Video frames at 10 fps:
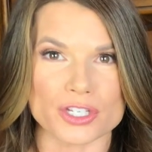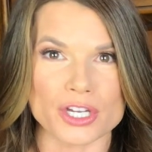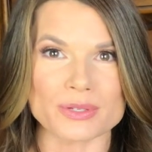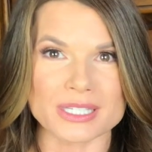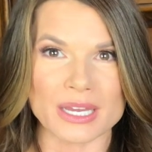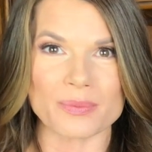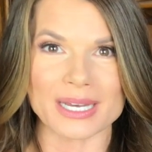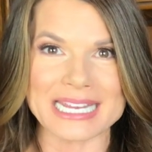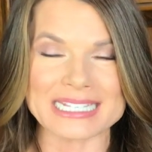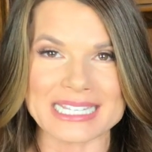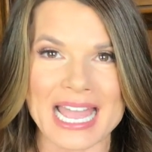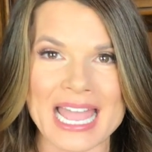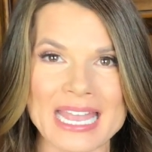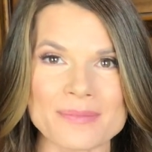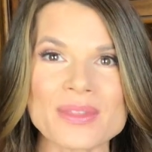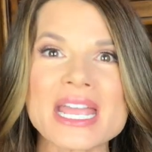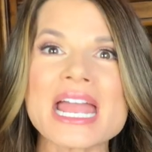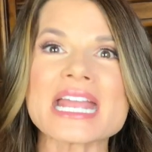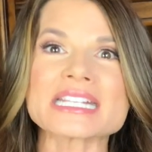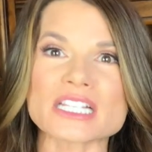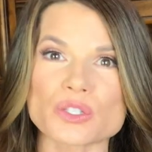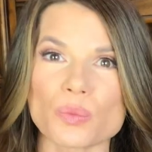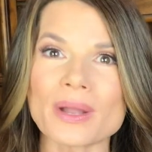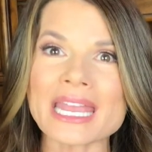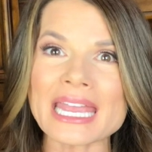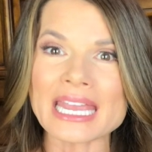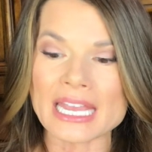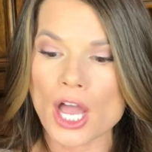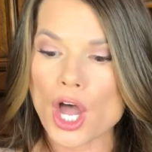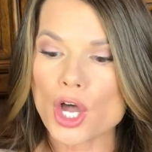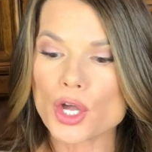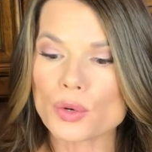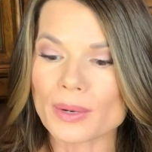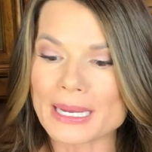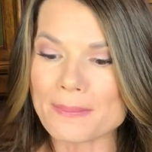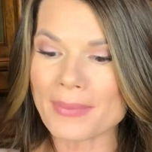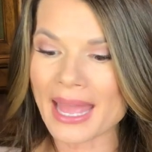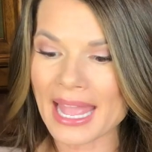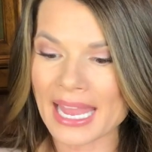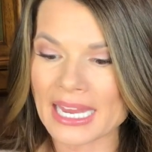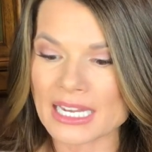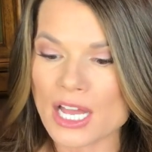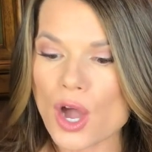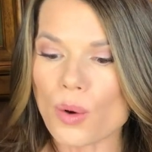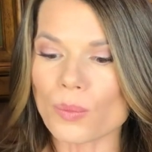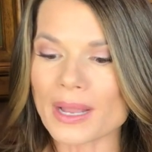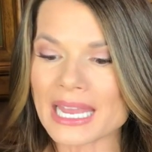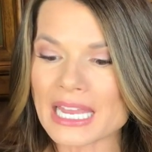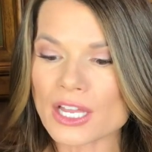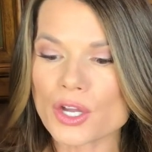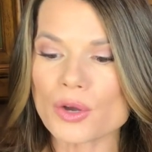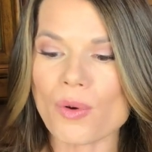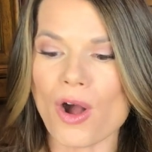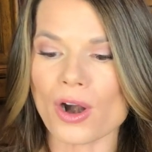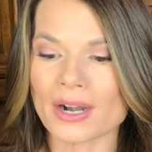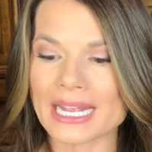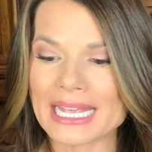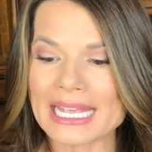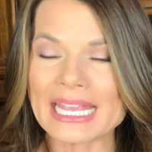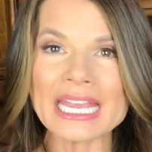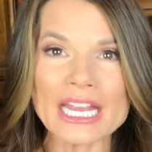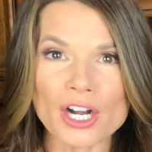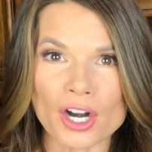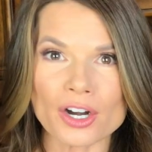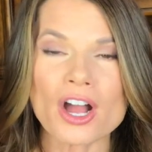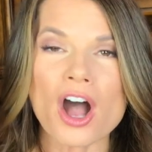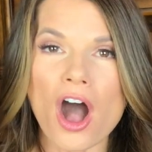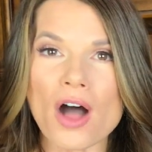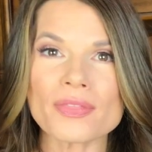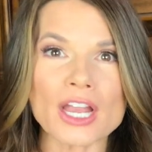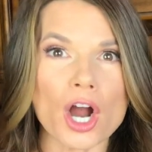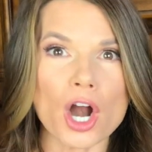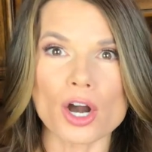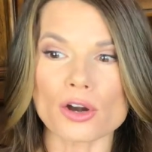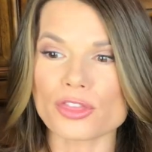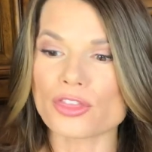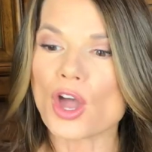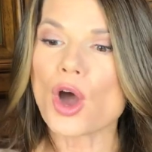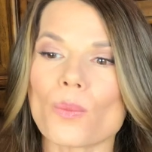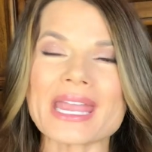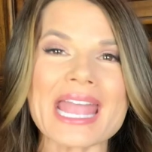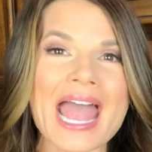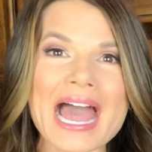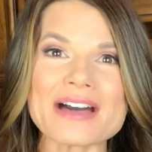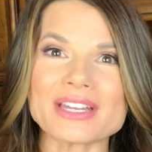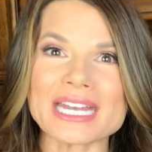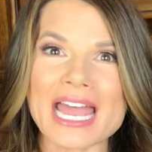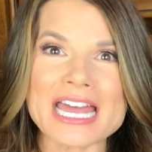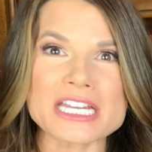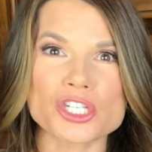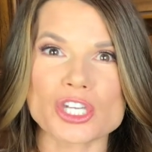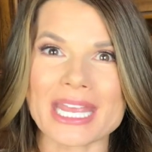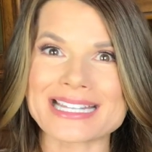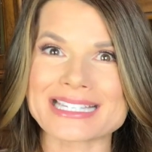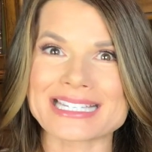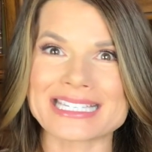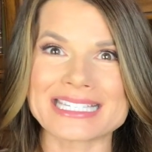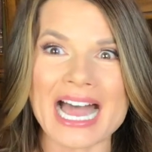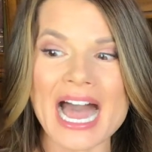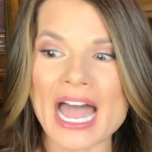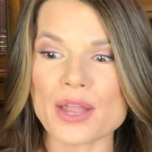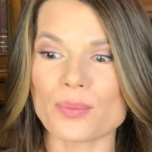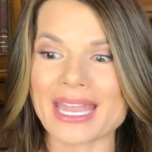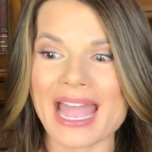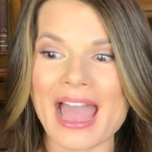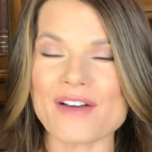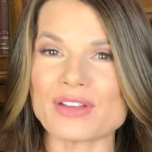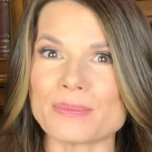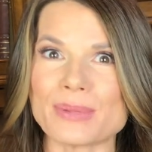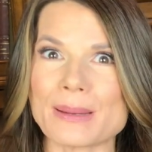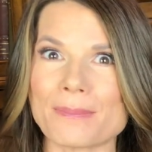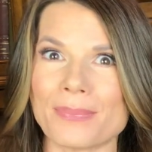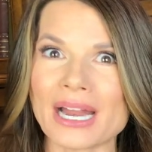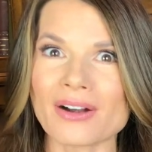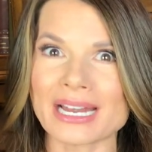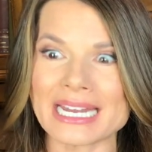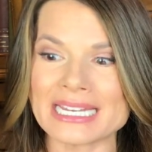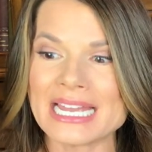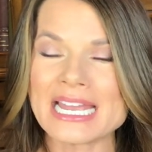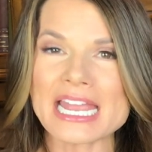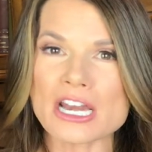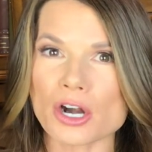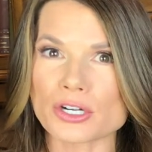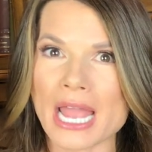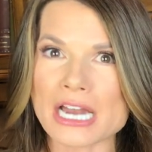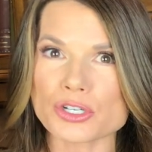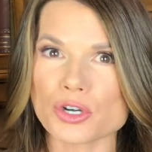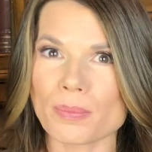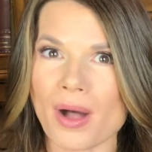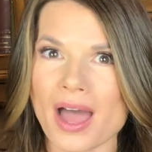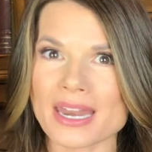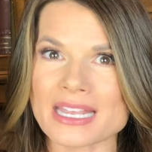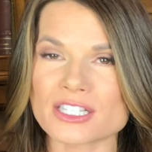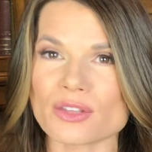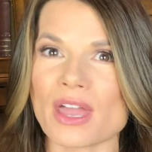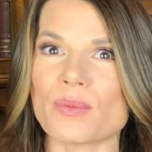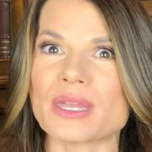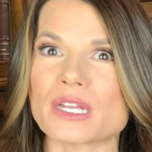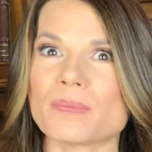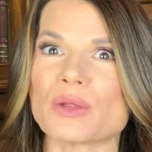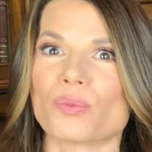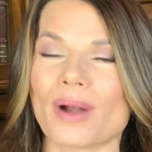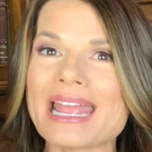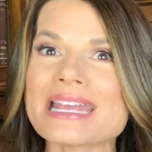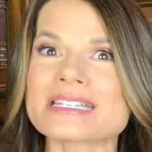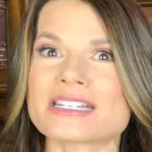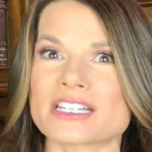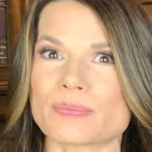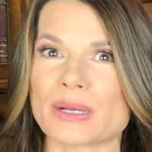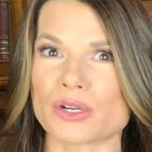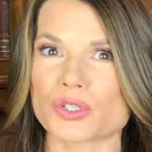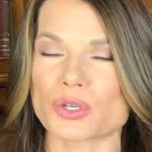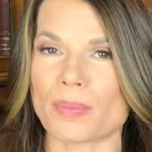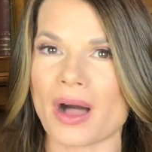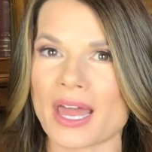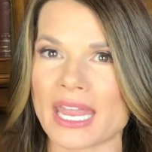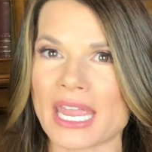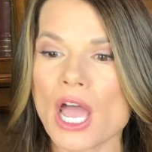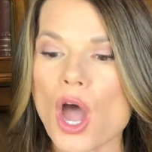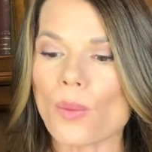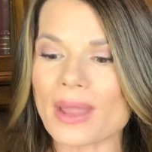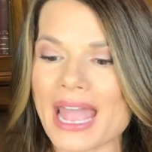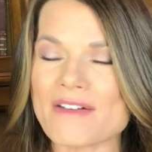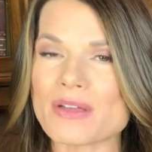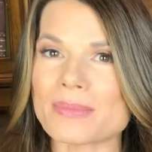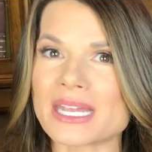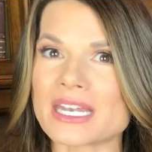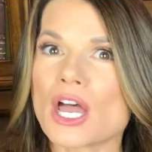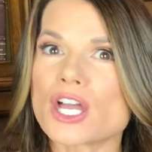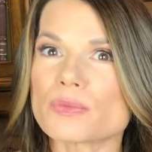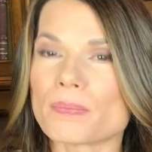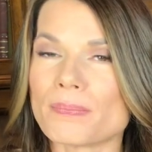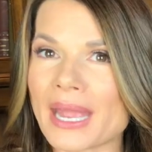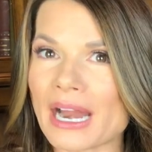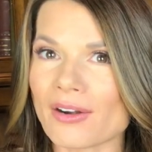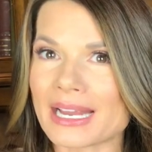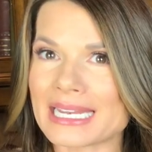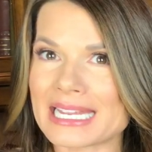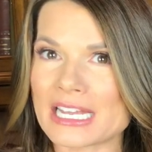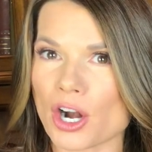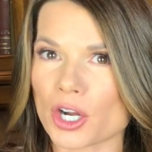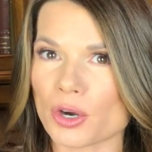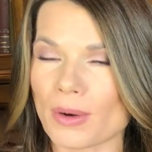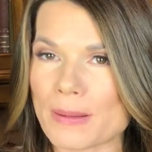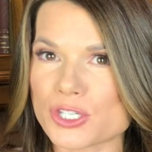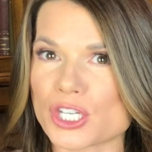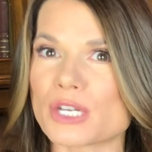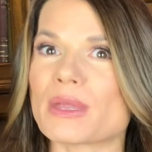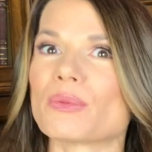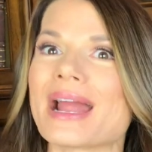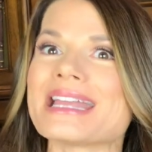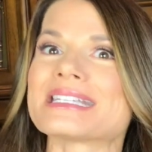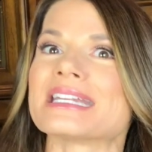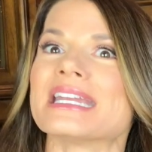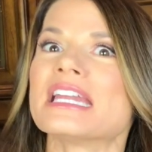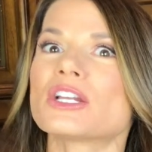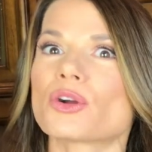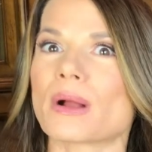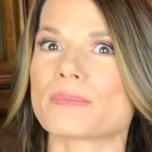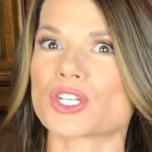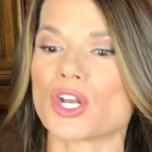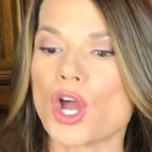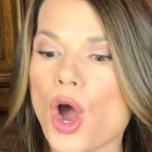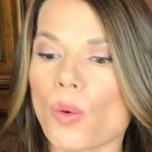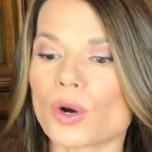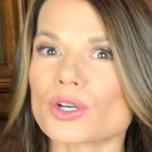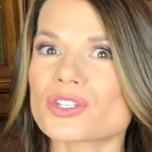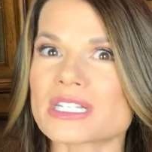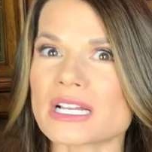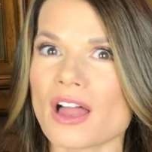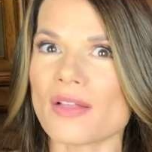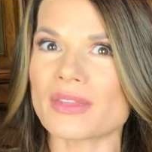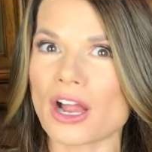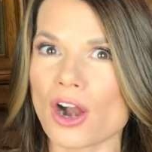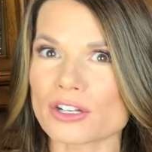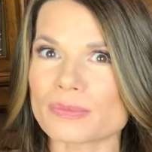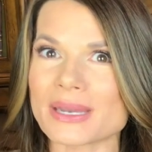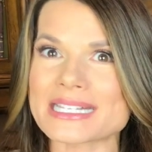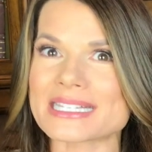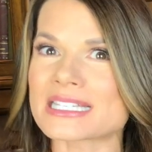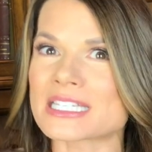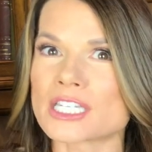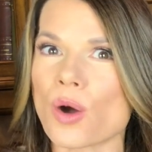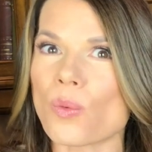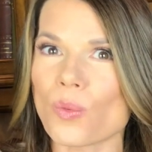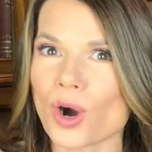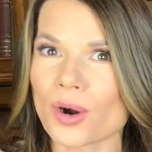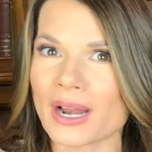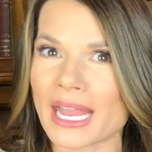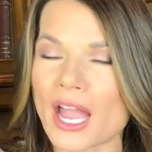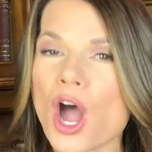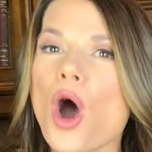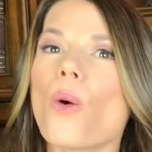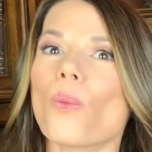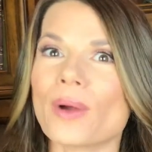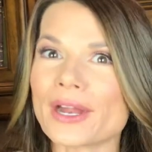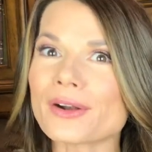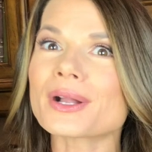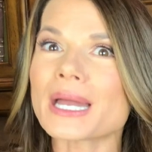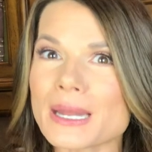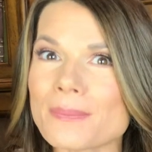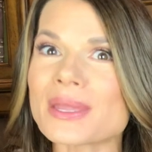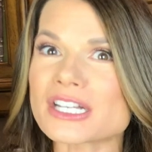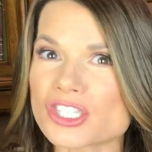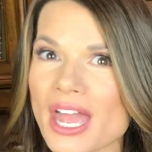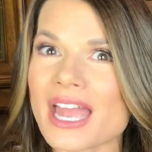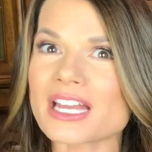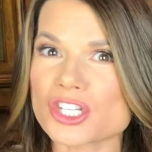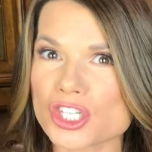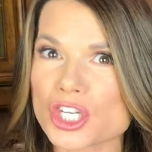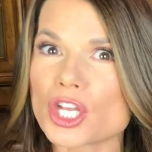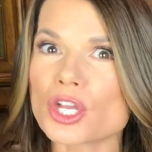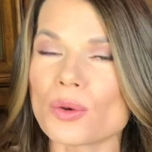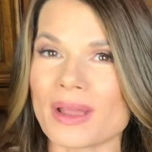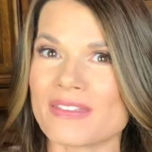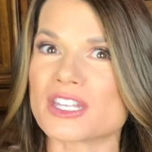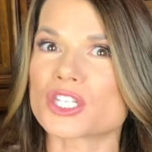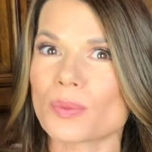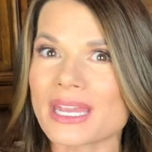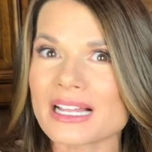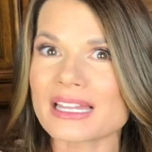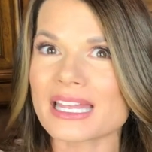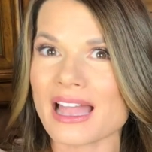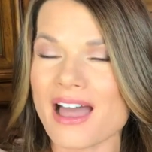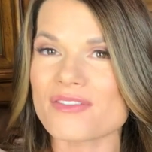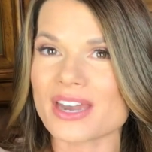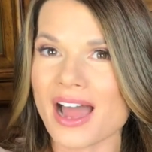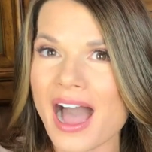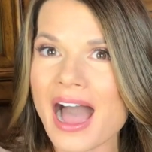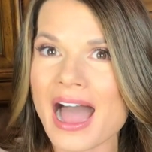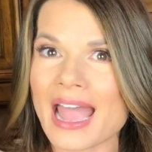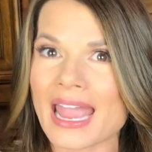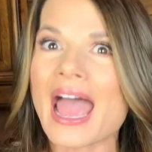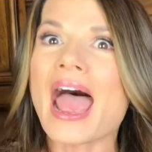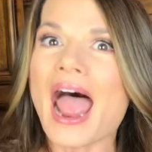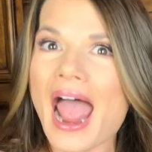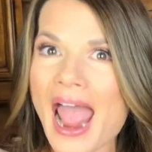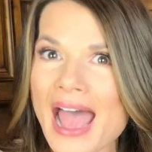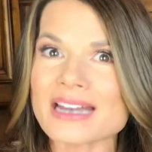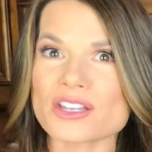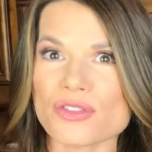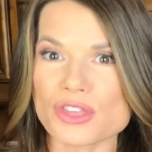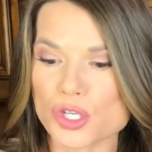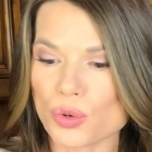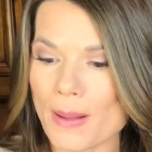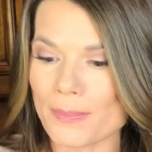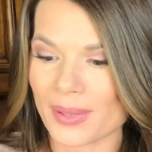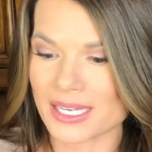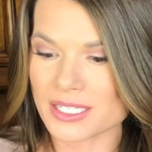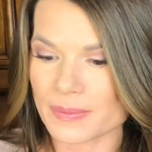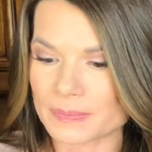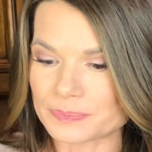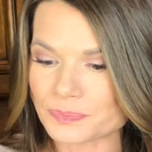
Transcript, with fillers: Do you see what he's saying? He says, we who remain, we who are here on the earth, we haven't had a chance to die. We haven't been buried in our natural bodies so that we could be raised a spiritual body. We haven't been buried in our corruption to be raised in incorruption. We're still on the earth, but he says, don't worry. We're going to be changed too in the twinkling of an eye at the trumpet.